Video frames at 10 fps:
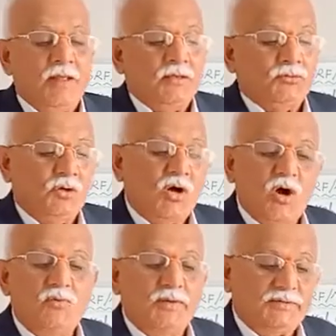So
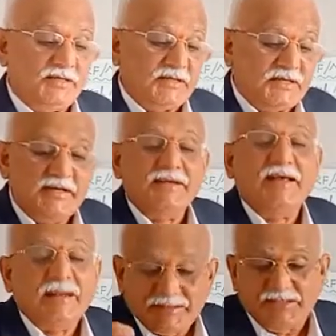how much heat
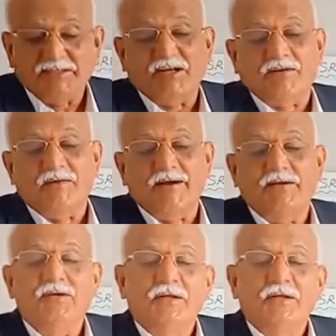energy is required?